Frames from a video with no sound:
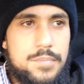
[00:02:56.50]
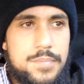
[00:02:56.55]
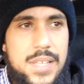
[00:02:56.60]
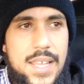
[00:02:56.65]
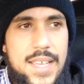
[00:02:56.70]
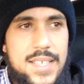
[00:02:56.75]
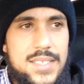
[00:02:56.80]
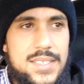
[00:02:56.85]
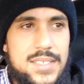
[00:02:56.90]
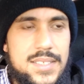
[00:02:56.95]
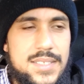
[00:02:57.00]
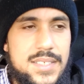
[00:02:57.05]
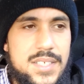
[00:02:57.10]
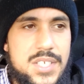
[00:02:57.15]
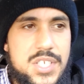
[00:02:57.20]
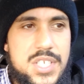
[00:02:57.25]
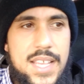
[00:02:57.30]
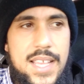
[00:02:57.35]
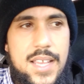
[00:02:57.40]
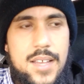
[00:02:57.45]
places
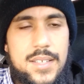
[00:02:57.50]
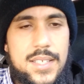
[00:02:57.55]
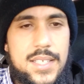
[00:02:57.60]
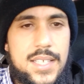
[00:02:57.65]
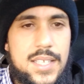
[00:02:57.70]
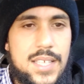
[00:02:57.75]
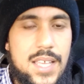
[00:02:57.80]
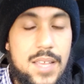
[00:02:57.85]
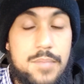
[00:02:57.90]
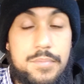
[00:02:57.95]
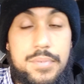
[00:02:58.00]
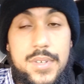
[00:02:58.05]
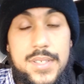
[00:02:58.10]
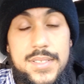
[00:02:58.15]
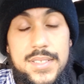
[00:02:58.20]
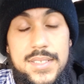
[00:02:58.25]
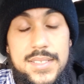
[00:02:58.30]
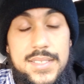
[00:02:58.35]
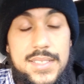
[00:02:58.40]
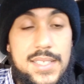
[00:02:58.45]
in jail to keep, in
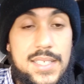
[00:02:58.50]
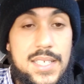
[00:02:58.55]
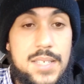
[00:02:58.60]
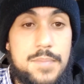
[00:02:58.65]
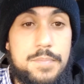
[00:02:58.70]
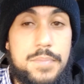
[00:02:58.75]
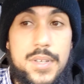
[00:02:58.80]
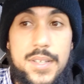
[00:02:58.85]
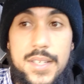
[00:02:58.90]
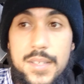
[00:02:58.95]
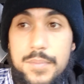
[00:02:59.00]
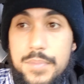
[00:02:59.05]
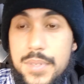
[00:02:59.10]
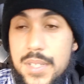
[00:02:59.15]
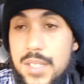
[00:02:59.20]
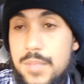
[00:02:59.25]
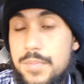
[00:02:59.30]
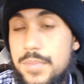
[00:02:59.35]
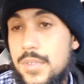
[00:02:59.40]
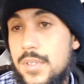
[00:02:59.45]
prisons to keep putting
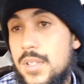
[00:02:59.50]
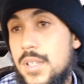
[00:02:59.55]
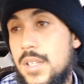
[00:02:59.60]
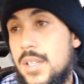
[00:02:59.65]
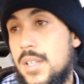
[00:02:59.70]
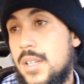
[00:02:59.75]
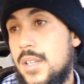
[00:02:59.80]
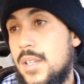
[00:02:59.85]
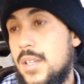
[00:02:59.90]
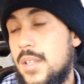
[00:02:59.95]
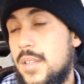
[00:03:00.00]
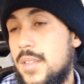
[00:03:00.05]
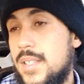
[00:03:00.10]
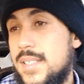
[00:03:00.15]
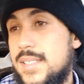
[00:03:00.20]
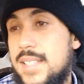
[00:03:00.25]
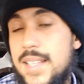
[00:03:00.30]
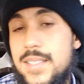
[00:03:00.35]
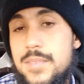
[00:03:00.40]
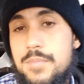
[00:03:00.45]
people. The
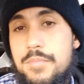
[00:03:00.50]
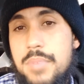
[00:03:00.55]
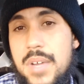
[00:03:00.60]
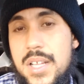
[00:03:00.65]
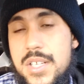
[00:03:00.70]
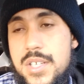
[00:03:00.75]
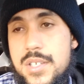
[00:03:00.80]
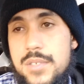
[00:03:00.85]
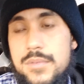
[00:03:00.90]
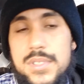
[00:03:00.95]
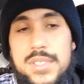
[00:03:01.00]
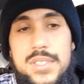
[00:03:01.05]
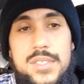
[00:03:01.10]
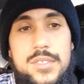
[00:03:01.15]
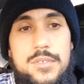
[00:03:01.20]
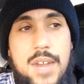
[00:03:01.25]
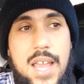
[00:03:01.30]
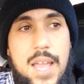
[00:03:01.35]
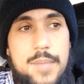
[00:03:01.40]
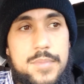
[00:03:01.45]
state's budget was
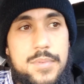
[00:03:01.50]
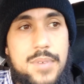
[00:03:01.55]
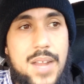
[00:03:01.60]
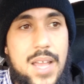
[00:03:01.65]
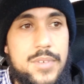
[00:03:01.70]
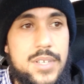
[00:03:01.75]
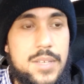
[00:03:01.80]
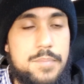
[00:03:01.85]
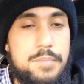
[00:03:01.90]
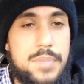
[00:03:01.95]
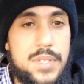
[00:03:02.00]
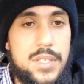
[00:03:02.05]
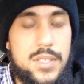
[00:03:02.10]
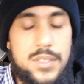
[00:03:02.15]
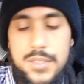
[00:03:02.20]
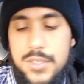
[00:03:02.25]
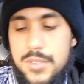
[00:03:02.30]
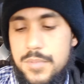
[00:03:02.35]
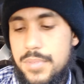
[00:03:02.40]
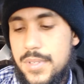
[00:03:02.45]
strapped probably to
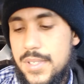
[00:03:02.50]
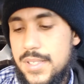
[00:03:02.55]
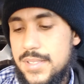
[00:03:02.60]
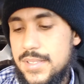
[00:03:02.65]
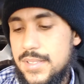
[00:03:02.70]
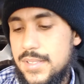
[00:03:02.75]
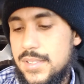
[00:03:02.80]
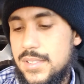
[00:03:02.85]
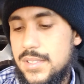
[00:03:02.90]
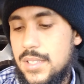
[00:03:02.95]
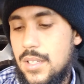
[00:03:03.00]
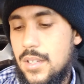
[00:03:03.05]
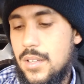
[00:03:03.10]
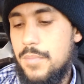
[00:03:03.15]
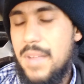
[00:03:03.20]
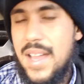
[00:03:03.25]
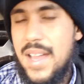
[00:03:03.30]
build new prisons. So